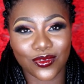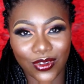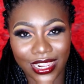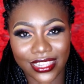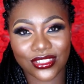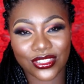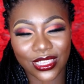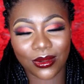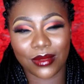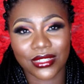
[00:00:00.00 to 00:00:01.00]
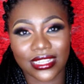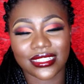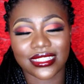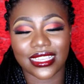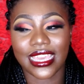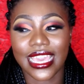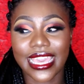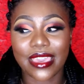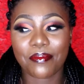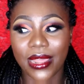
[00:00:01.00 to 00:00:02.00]
right? You get what I'm trying to say?
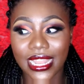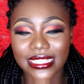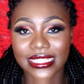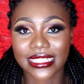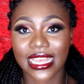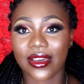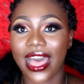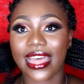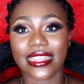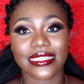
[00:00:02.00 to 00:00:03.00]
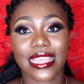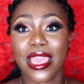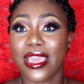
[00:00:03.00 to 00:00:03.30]
It balances out. And